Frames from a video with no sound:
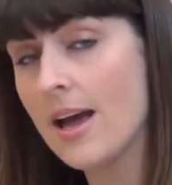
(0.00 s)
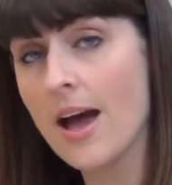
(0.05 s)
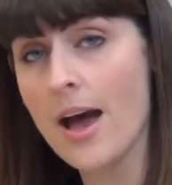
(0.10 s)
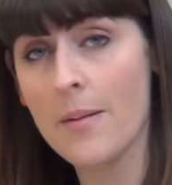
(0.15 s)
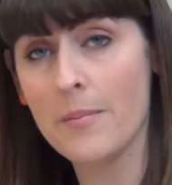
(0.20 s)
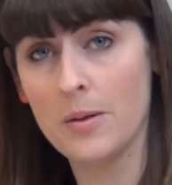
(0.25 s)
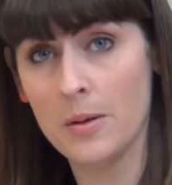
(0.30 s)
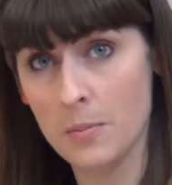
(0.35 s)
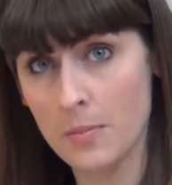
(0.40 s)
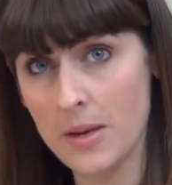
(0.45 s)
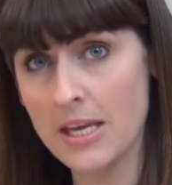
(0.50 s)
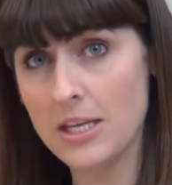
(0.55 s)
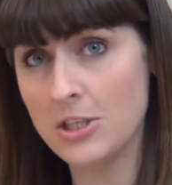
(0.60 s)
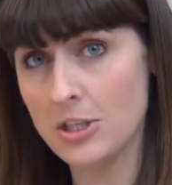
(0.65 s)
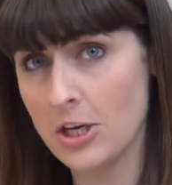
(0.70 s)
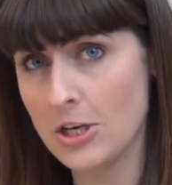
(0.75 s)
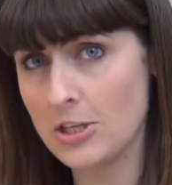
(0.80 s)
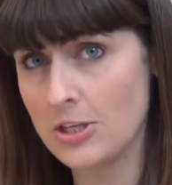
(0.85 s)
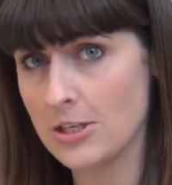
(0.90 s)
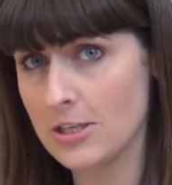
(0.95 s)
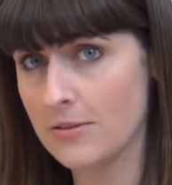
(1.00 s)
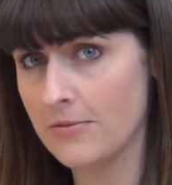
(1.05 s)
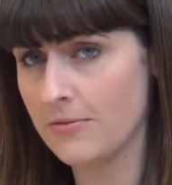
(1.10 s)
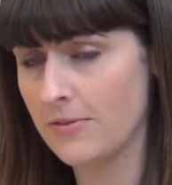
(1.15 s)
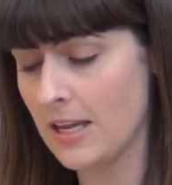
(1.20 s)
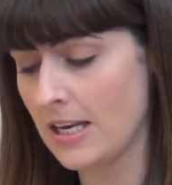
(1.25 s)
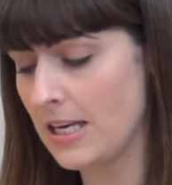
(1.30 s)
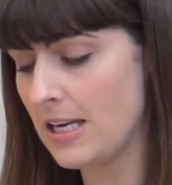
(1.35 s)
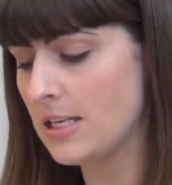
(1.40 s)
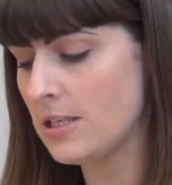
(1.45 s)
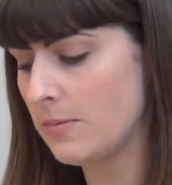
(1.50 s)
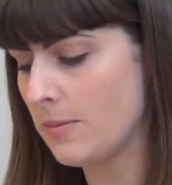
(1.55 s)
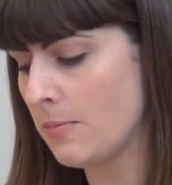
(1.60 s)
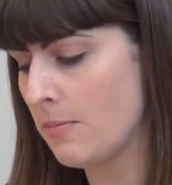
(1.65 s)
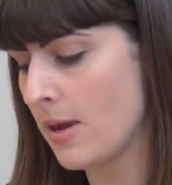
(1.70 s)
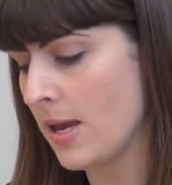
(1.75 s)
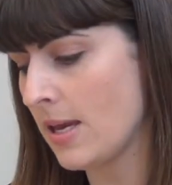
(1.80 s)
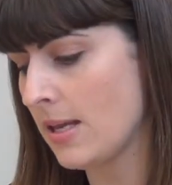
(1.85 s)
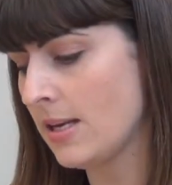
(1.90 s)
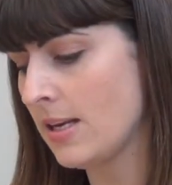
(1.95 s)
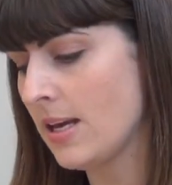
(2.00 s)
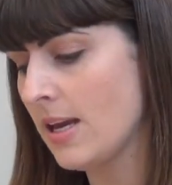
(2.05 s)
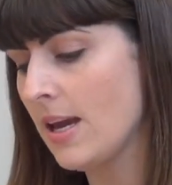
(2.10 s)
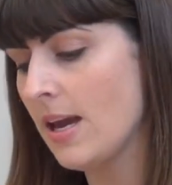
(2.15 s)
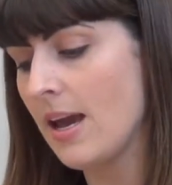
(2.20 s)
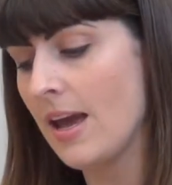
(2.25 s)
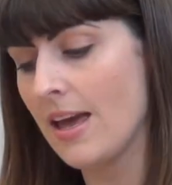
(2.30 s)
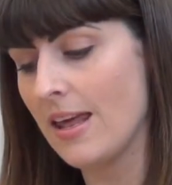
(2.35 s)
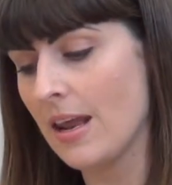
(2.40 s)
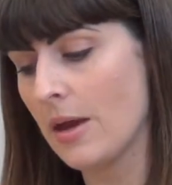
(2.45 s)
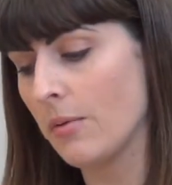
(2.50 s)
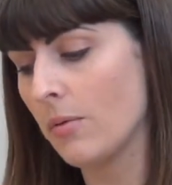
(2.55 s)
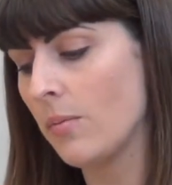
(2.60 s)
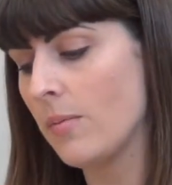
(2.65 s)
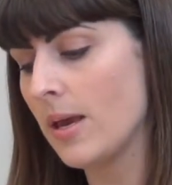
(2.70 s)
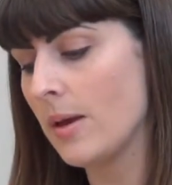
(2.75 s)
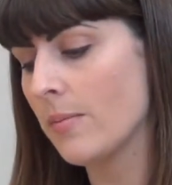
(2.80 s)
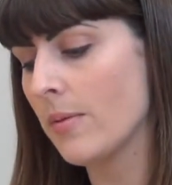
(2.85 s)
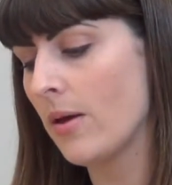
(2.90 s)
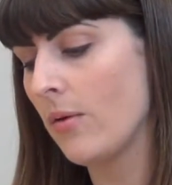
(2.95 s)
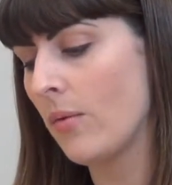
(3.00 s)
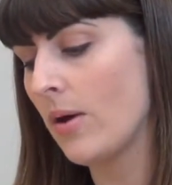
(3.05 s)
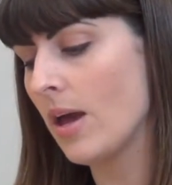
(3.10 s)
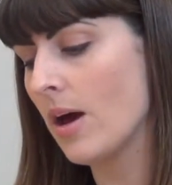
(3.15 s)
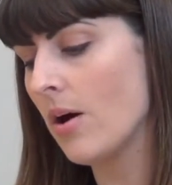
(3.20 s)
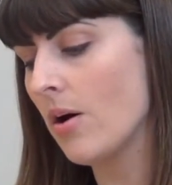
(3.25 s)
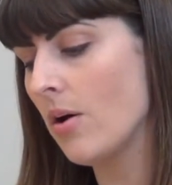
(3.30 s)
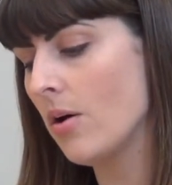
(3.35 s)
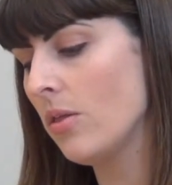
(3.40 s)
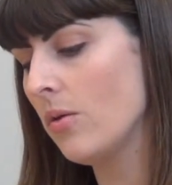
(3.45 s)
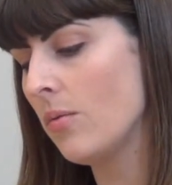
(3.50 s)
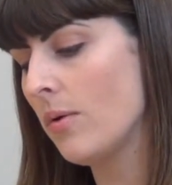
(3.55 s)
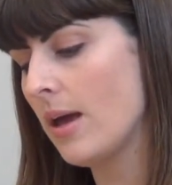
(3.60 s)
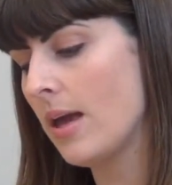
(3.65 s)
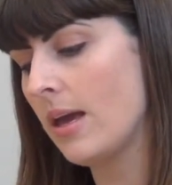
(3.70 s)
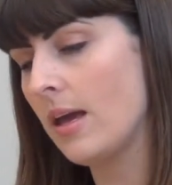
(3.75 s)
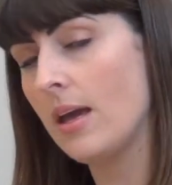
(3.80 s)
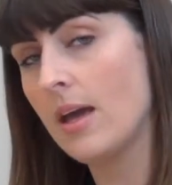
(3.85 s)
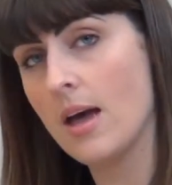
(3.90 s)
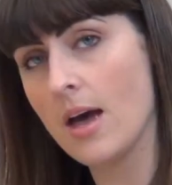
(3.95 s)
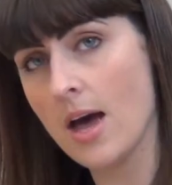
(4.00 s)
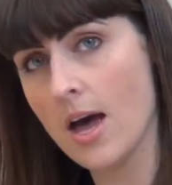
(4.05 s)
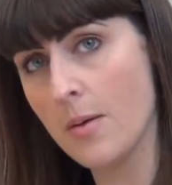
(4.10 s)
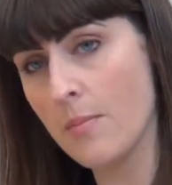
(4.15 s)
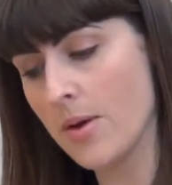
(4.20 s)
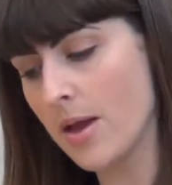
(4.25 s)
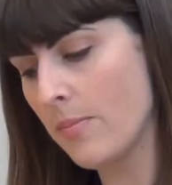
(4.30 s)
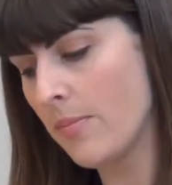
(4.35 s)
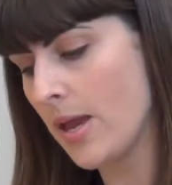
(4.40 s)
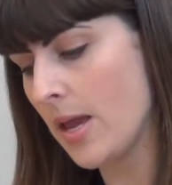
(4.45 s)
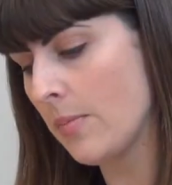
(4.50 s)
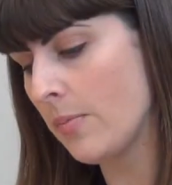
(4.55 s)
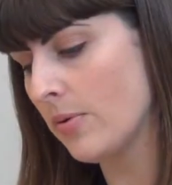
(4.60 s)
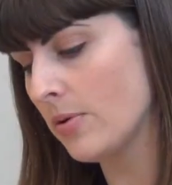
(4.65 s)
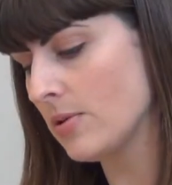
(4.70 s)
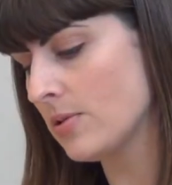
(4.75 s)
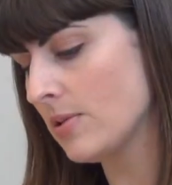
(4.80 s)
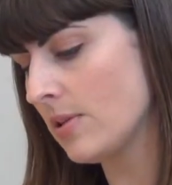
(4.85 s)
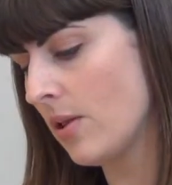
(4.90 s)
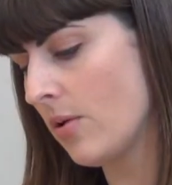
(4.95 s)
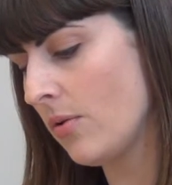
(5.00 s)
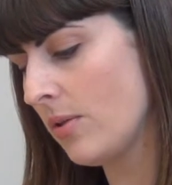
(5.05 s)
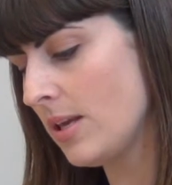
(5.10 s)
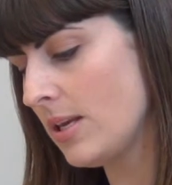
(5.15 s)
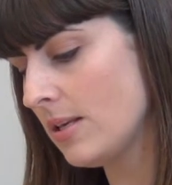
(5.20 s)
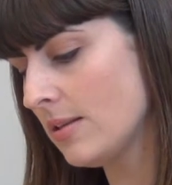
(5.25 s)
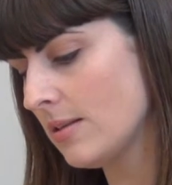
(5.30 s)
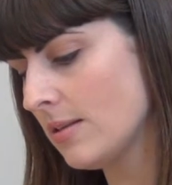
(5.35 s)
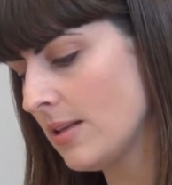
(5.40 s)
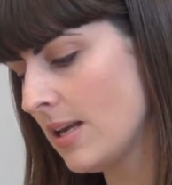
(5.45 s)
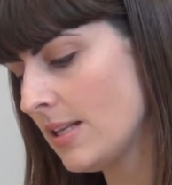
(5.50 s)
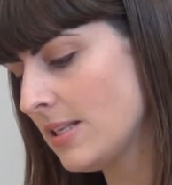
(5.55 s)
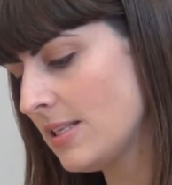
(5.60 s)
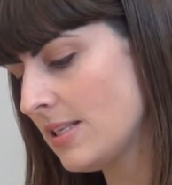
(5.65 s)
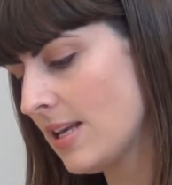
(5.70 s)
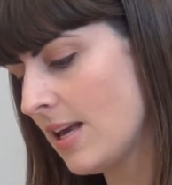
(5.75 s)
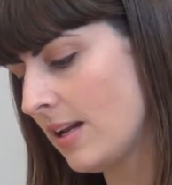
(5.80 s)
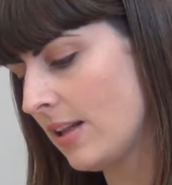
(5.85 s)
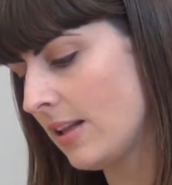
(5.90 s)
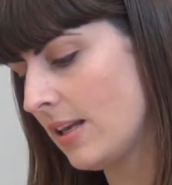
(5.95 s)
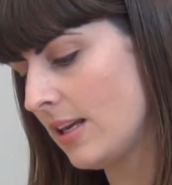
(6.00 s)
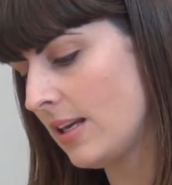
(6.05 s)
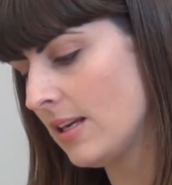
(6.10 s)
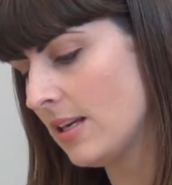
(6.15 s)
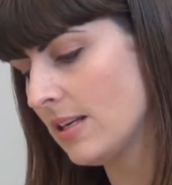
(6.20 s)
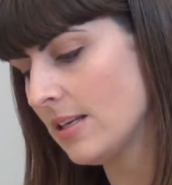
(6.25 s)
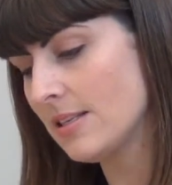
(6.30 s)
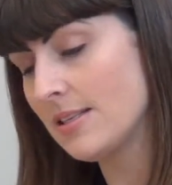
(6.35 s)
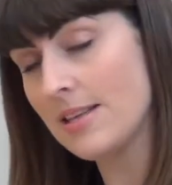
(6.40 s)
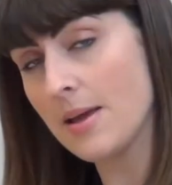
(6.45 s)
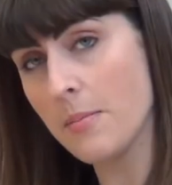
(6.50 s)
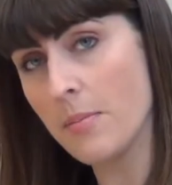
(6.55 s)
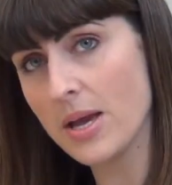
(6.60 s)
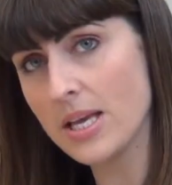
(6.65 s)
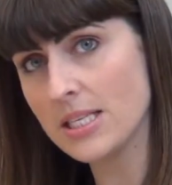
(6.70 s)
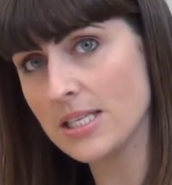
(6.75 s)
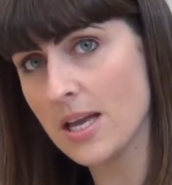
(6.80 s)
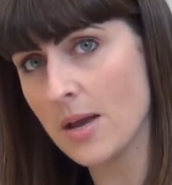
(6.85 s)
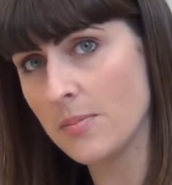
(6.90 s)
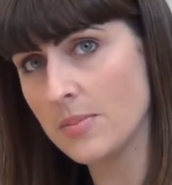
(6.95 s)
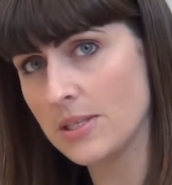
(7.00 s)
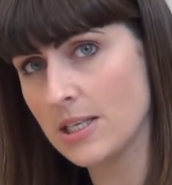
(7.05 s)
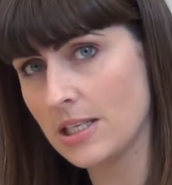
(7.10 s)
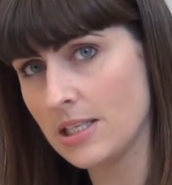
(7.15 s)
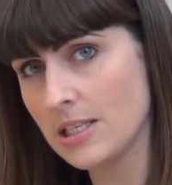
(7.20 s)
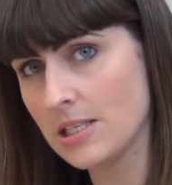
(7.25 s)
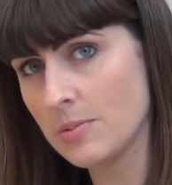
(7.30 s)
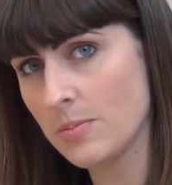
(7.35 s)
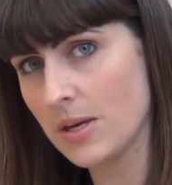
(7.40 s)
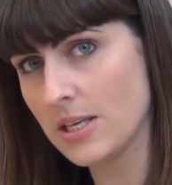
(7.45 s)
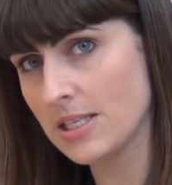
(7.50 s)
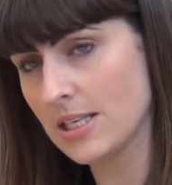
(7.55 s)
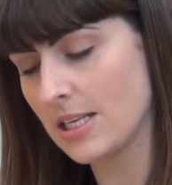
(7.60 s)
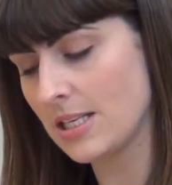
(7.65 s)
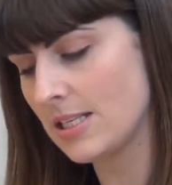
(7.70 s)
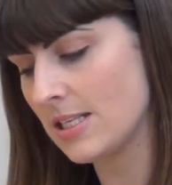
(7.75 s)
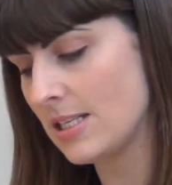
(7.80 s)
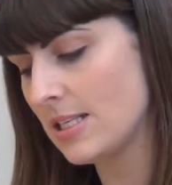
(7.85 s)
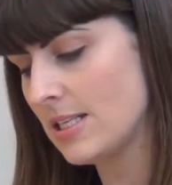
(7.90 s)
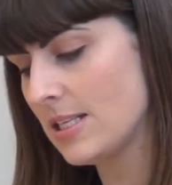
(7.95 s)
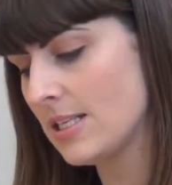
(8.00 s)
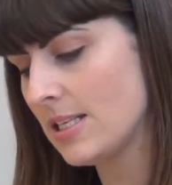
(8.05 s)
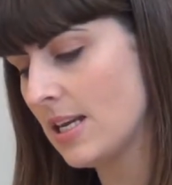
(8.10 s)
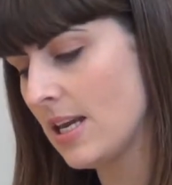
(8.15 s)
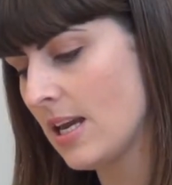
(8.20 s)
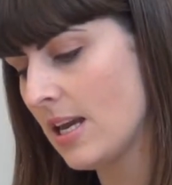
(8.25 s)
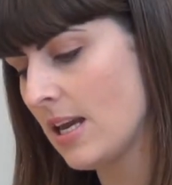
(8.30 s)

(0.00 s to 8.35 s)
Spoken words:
I'm going to make changes if they need to be made, and I will make my way all the way up my paper slowly and steadily, step by step, sentence by sentence,